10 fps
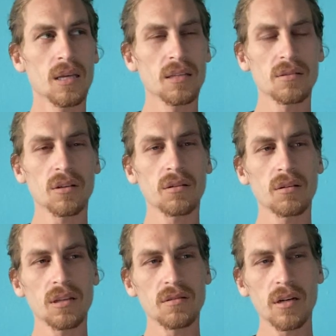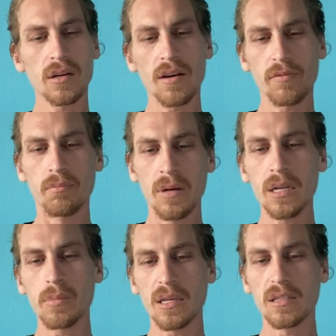It's not enough
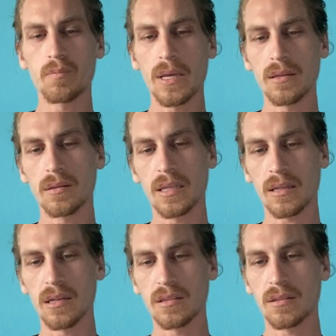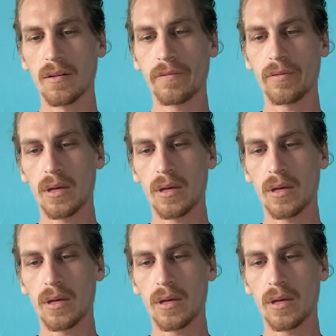money being spent on that kind of stuff